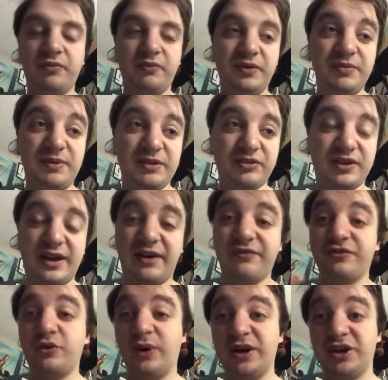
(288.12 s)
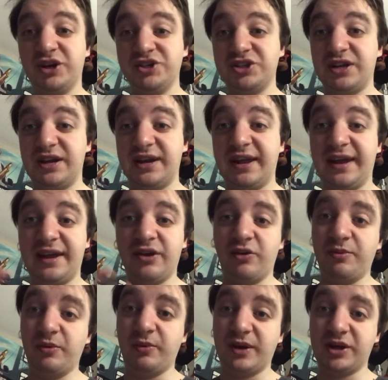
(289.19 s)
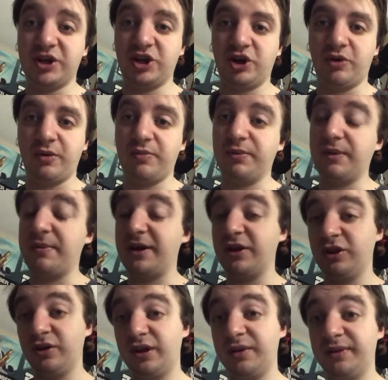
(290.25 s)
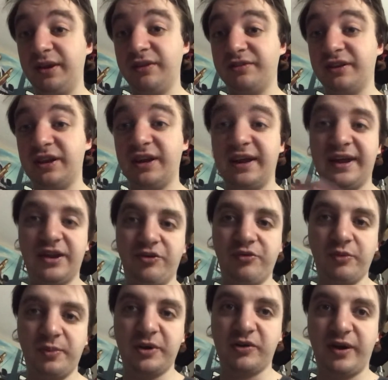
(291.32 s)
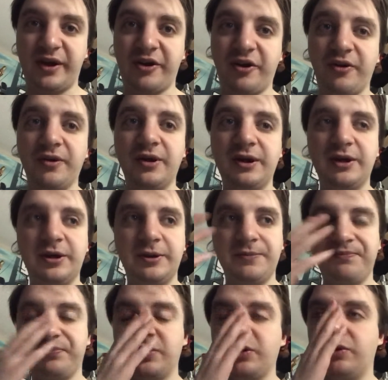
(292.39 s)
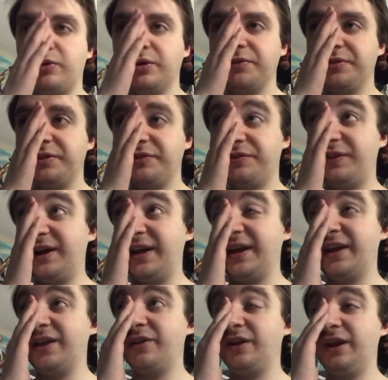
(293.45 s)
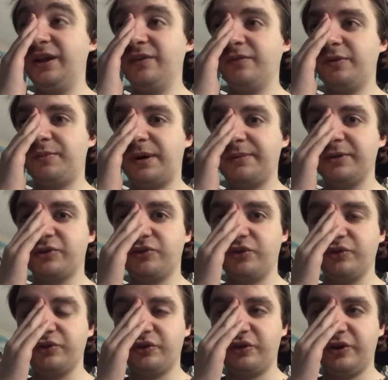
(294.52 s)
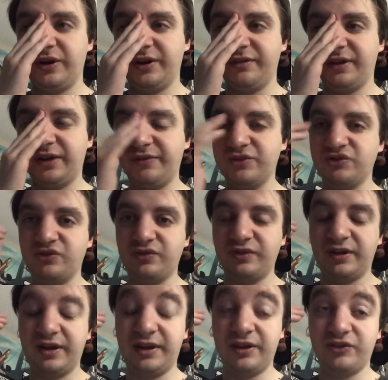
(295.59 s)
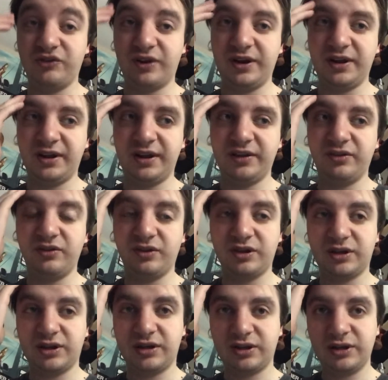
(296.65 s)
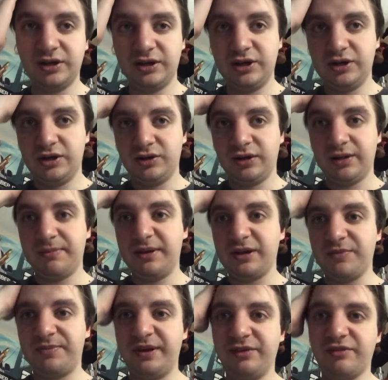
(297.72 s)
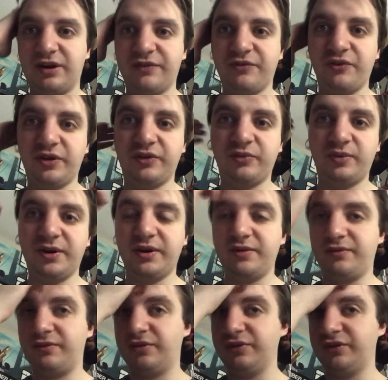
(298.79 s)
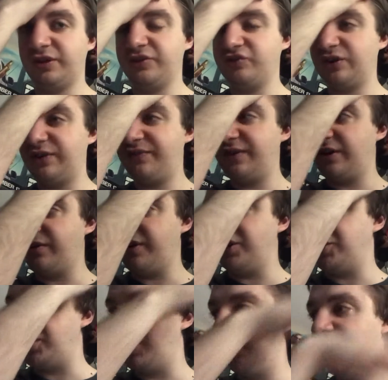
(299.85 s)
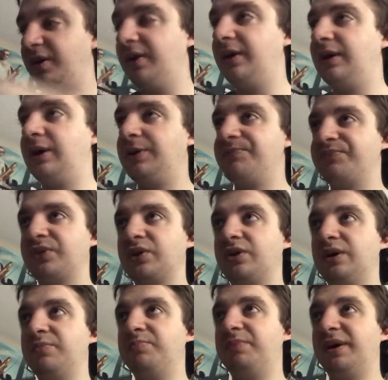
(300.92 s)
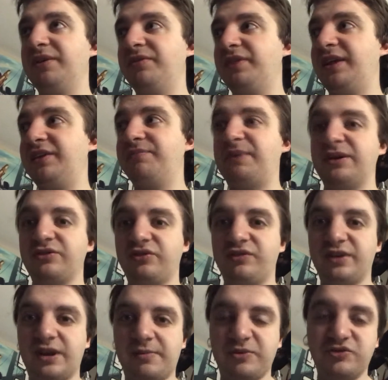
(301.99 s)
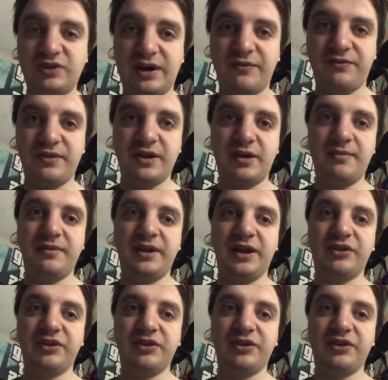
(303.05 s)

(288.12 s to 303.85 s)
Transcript: We basically have Qui-Gon Jinn and Obi-Wan Kenobi, played by Liam Neeson and Ewan McGregor. They're flying in a Republic cruiser, and they're trying to make a peace offering to the Trade Federation. But they basically set up a trap for them. They